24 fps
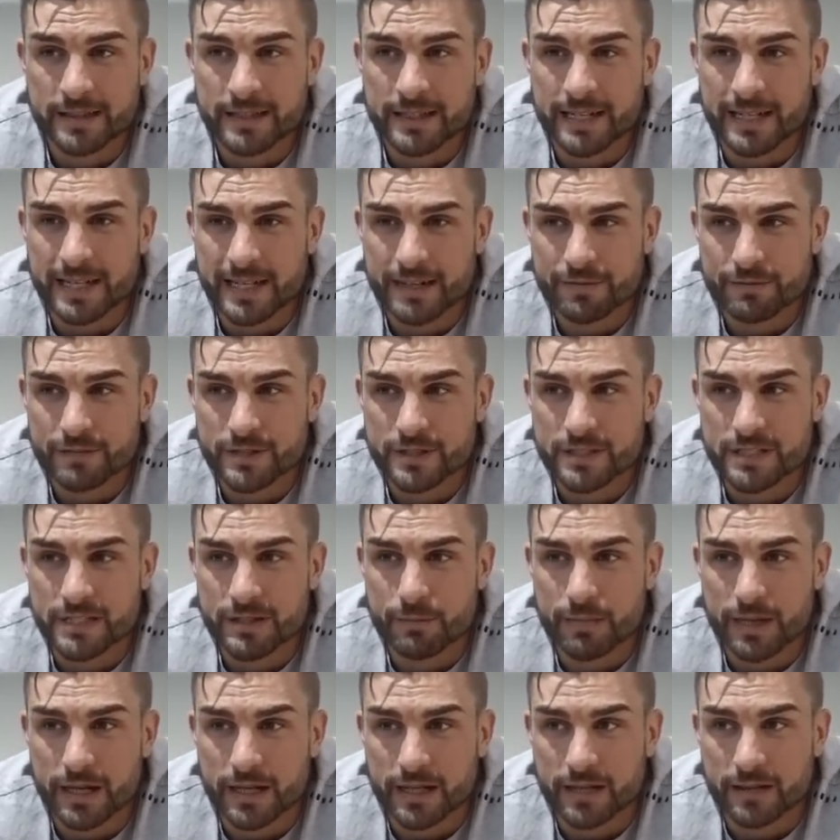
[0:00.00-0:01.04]
then I have to
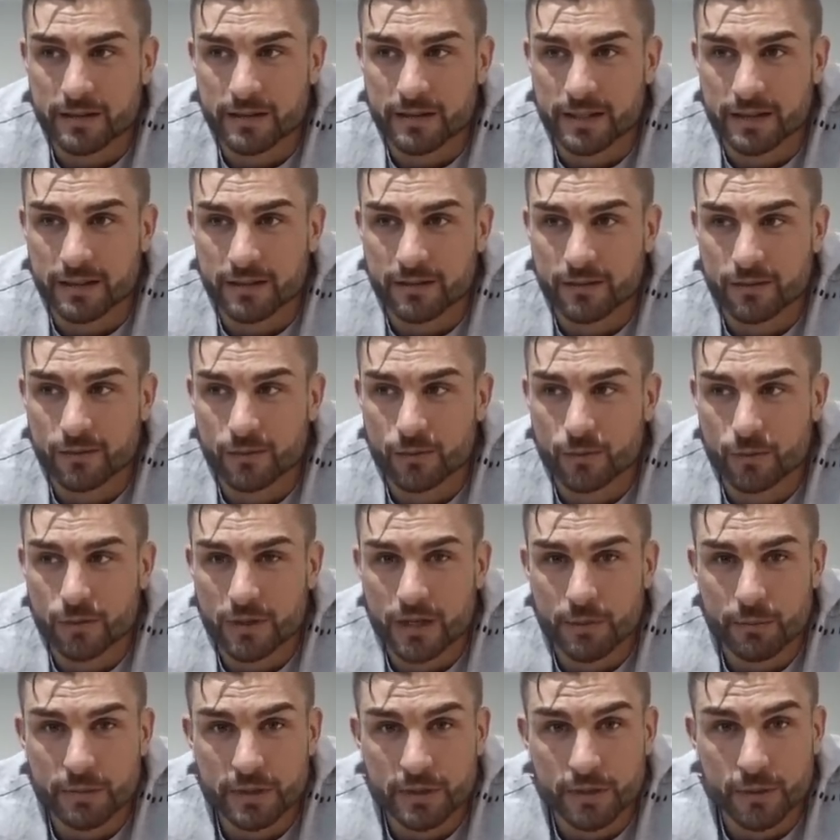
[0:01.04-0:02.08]
sit back and think, would
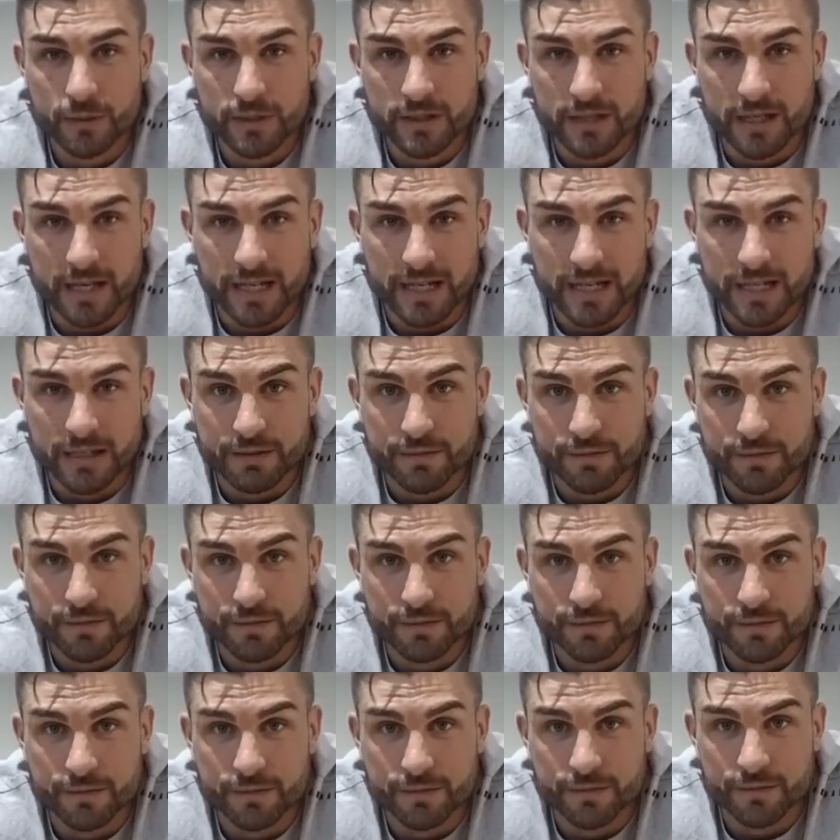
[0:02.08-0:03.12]
I be doing that
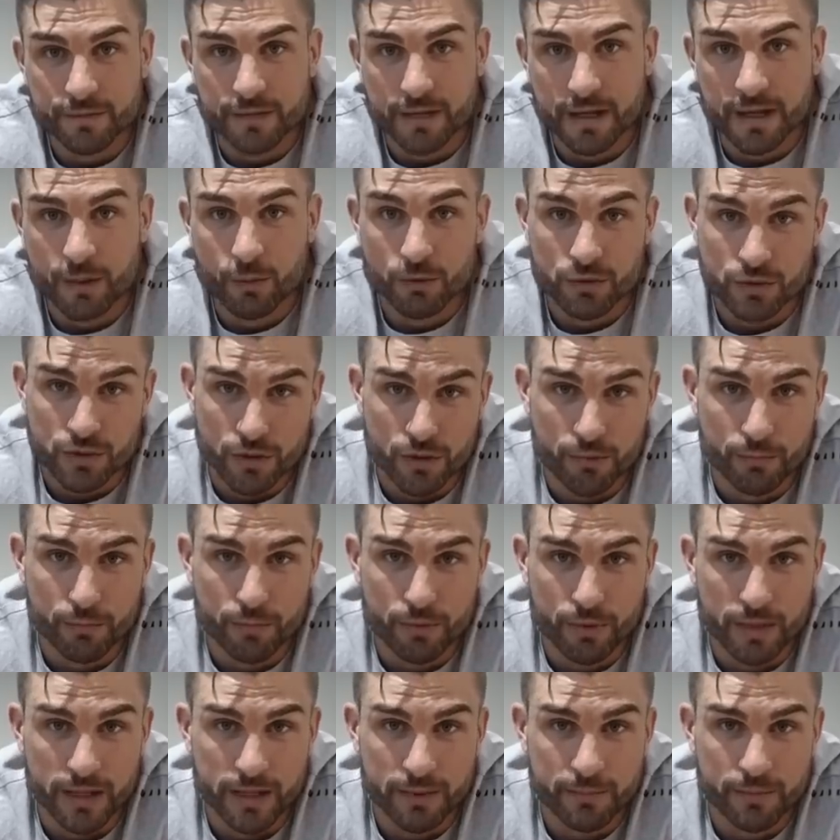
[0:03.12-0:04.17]
if I wasn't on
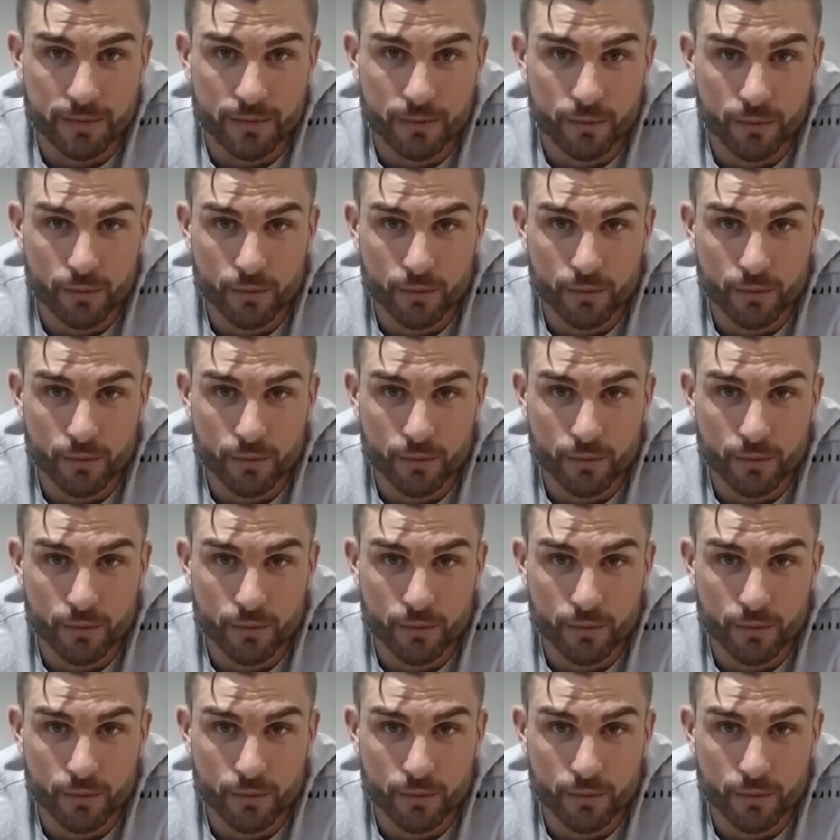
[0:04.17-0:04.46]
prep?